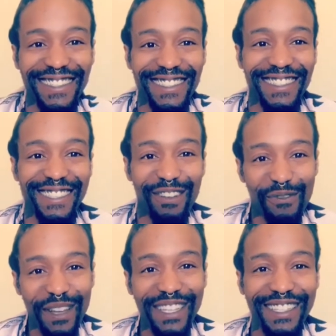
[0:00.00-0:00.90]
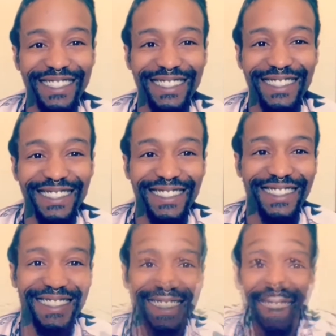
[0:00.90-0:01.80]
A win.
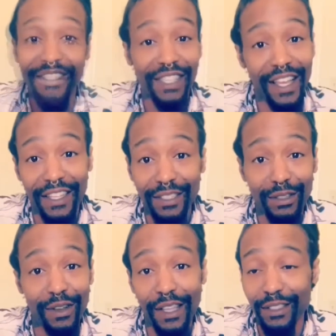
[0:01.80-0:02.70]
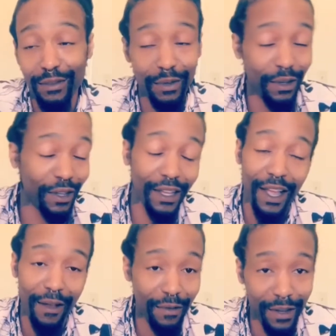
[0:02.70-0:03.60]
These last two, I just went ahead and got
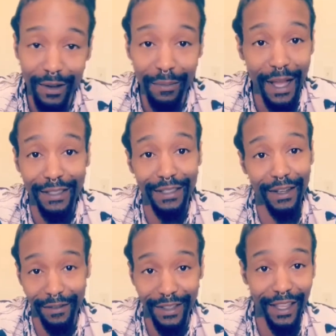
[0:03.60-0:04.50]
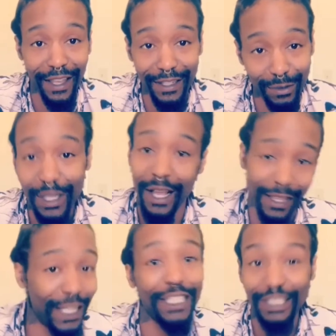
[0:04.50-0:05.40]
rid of the box and everything, because we got to get
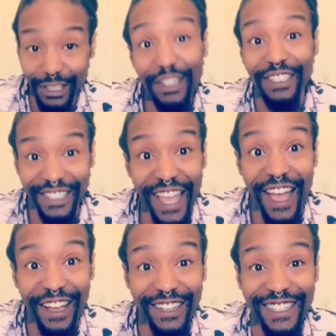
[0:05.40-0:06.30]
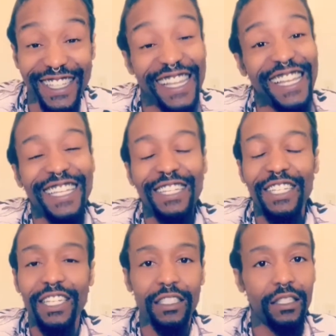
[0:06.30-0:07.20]
serious now.
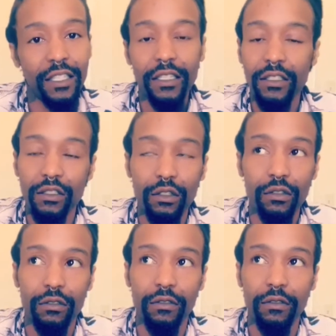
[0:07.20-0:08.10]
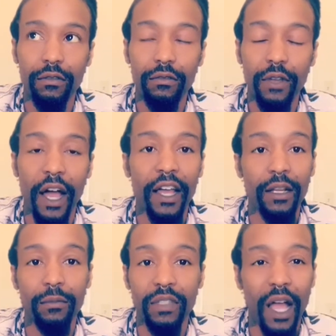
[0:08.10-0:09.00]
Because these two items,
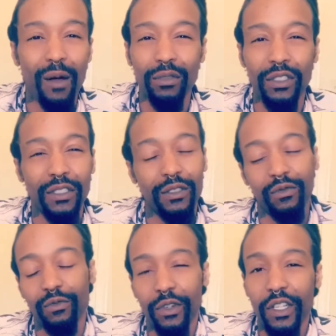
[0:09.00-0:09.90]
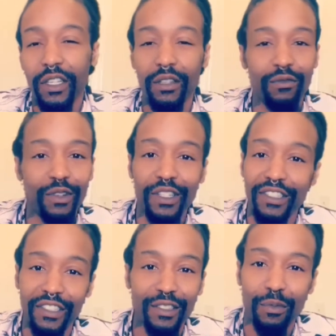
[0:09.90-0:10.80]
I was just really, really
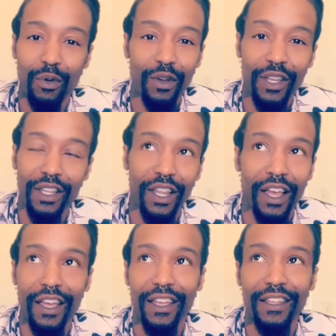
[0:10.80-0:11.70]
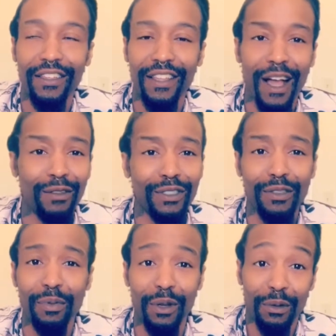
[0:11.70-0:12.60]
disappointed. Like, I was
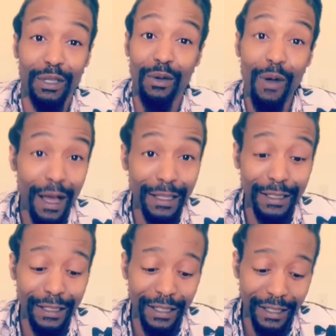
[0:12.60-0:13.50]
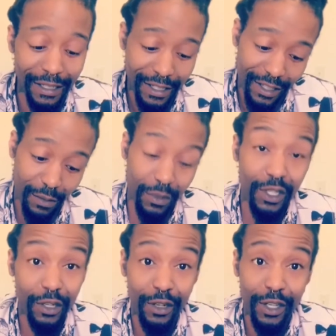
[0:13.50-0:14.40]
disappointed with the quality, the
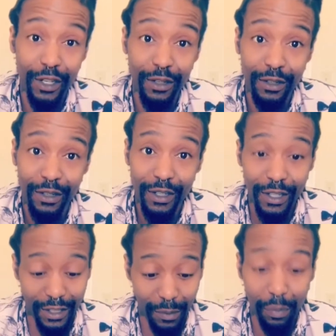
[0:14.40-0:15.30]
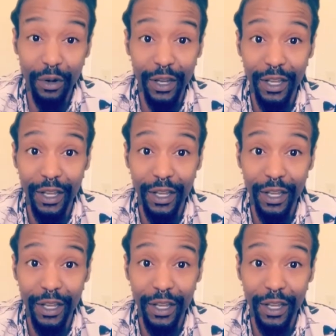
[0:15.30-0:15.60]
material, the print,